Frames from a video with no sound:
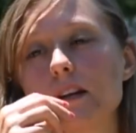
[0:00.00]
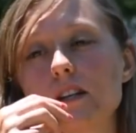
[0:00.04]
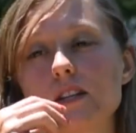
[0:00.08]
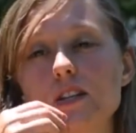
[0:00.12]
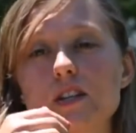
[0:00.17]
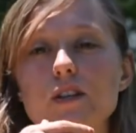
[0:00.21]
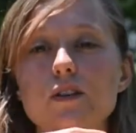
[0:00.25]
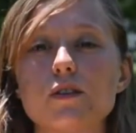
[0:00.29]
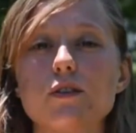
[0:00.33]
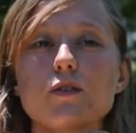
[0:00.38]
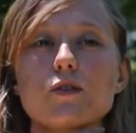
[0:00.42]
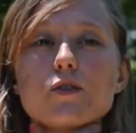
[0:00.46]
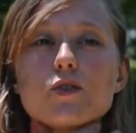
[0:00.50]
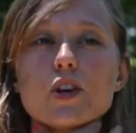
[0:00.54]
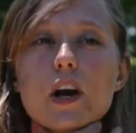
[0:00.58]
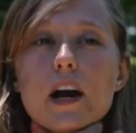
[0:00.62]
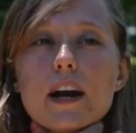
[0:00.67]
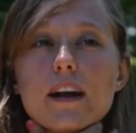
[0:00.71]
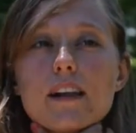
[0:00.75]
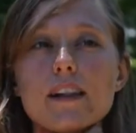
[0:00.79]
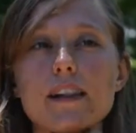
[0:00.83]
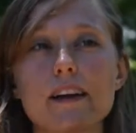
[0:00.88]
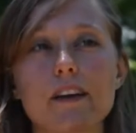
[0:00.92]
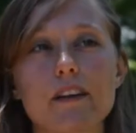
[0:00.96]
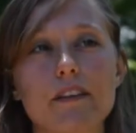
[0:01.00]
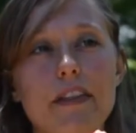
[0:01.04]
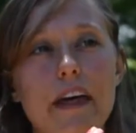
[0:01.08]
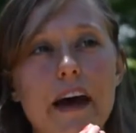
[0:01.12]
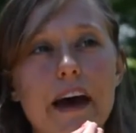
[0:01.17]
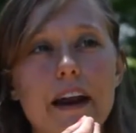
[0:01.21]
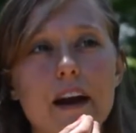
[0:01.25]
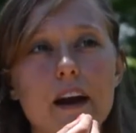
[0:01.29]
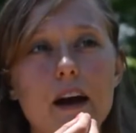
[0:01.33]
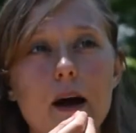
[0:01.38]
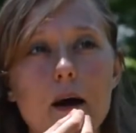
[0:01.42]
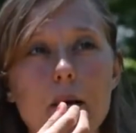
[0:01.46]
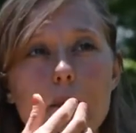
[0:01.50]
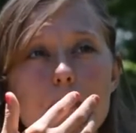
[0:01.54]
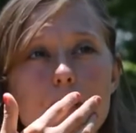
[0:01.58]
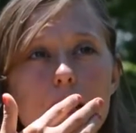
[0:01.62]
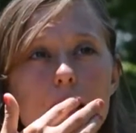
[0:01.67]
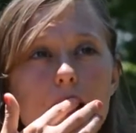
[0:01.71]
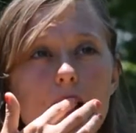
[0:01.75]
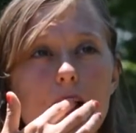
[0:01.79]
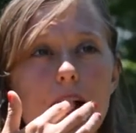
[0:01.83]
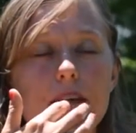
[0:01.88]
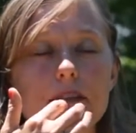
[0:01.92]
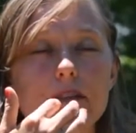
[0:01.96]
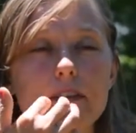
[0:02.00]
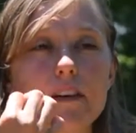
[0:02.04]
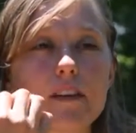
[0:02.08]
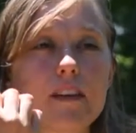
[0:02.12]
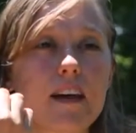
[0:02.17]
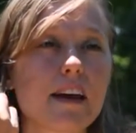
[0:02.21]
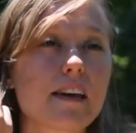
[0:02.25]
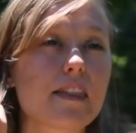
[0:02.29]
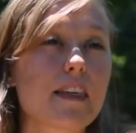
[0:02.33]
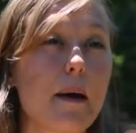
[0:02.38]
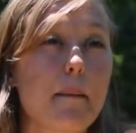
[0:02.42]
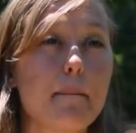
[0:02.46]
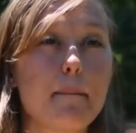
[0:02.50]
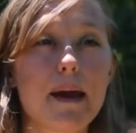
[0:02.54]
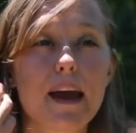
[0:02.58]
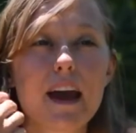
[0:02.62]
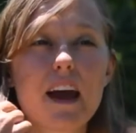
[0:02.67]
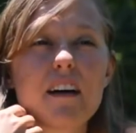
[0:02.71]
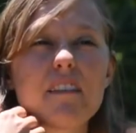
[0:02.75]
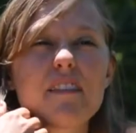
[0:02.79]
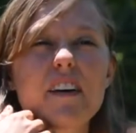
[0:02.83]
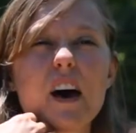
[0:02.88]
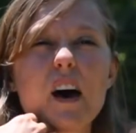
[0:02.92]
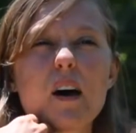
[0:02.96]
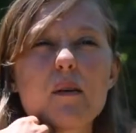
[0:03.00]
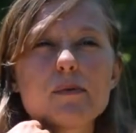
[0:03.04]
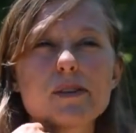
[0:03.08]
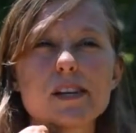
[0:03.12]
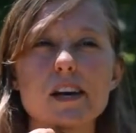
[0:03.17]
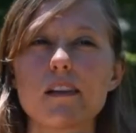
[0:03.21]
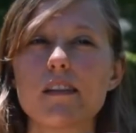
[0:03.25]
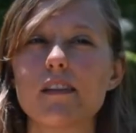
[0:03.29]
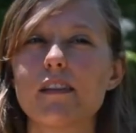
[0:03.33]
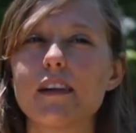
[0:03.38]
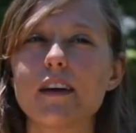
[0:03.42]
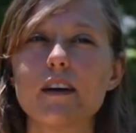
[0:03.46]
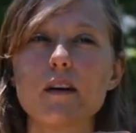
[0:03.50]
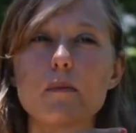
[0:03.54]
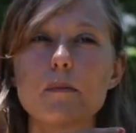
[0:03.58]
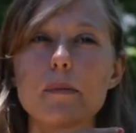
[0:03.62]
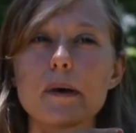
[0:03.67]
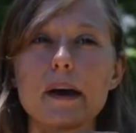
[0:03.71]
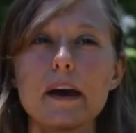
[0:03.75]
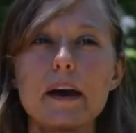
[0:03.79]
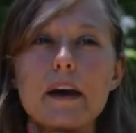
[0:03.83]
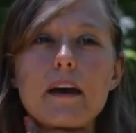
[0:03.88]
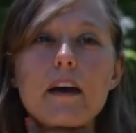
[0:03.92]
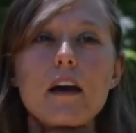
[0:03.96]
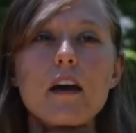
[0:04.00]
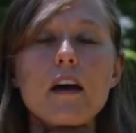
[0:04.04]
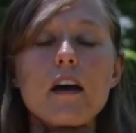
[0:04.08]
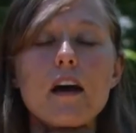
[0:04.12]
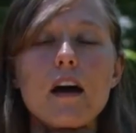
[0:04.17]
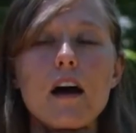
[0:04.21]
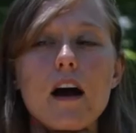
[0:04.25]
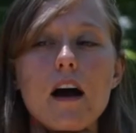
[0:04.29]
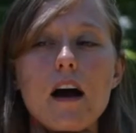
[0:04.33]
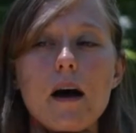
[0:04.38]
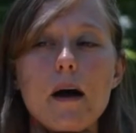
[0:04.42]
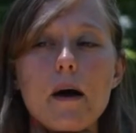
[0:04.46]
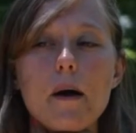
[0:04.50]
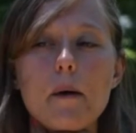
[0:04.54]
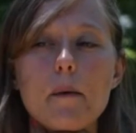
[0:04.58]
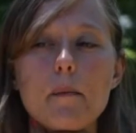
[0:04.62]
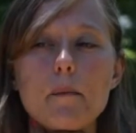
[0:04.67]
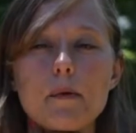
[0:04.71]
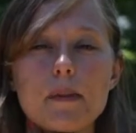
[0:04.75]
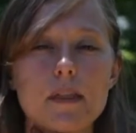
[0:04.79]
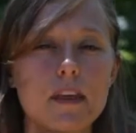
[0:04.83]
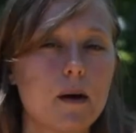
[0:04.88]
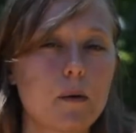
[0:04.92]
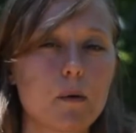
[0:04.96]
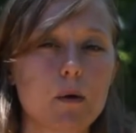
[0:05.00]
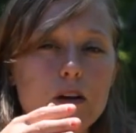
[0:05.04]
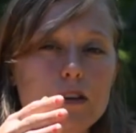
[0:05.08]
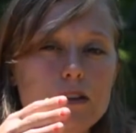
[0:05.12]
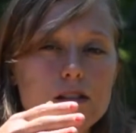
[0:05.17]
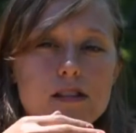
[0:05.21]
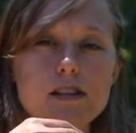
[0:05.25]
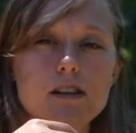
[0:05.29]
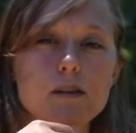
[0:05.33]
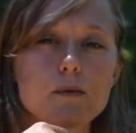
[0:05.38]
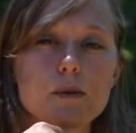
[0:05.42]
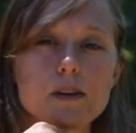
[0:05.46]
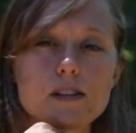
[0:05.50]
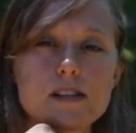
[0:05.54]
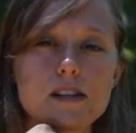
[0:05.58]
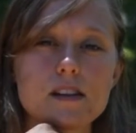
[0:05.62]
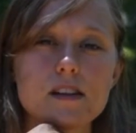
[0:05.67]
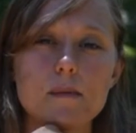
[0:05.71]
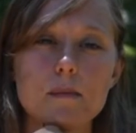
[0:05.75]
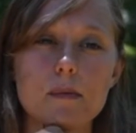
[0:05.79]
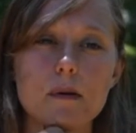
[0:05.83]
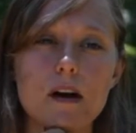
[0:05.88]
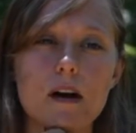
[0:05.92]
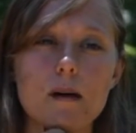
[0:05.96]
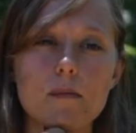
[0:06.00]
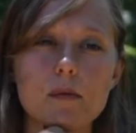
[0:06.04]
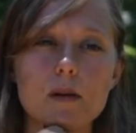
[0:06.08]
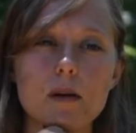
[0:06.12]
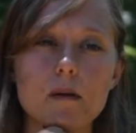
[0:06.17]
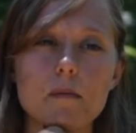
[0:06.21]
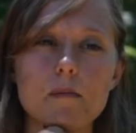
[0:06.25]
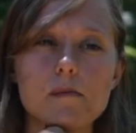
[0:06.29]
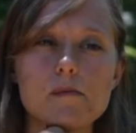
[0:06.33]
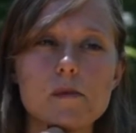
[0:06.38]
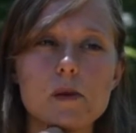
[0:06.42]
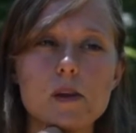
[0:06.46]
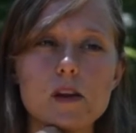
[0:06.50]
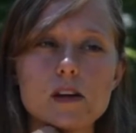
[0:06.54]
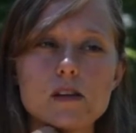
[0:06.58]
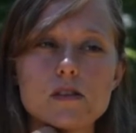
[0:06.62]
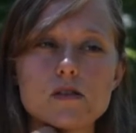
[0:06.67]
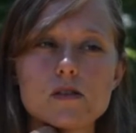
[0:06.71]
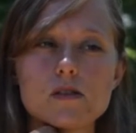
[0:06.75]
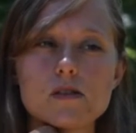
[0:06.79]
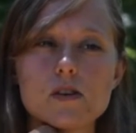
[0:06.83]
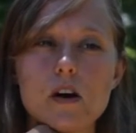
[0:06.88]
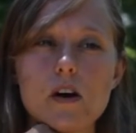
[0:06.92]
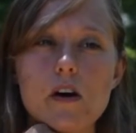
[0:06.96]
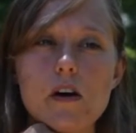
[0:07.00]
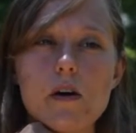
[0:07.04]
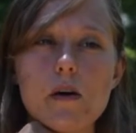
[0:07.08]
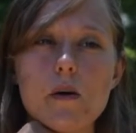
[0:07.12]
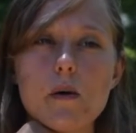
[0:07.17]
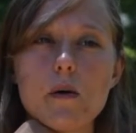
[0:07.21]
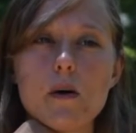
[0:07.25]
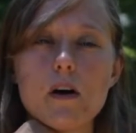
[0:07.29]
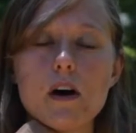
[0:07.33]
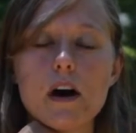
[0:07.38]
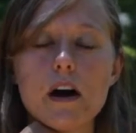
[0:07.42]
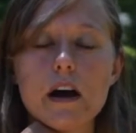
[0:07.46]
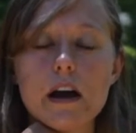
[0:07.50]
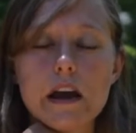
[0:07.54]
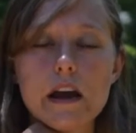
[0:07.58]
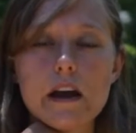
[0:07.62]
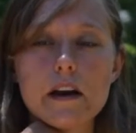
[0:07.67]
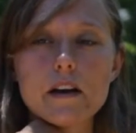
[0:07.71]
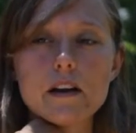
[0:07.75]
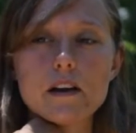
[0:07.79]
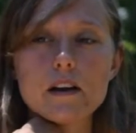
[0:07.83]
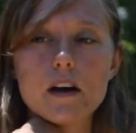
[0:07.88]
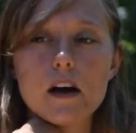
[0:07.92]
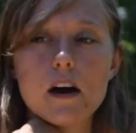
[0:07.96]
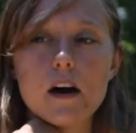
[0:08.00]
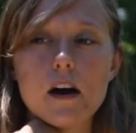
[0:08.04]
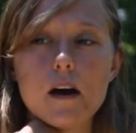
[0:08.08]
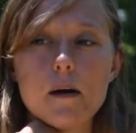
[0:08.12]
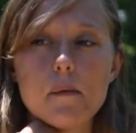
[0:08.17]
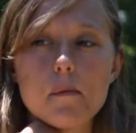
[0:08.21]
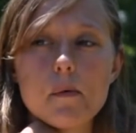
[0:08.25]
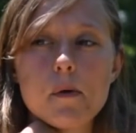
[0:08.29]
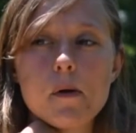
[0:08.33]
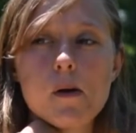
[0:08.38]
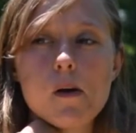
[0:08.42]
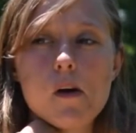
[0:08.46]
to try to clear that up. I feel like that may have helped a little bit, but that still wasn't the problem. And so I ended up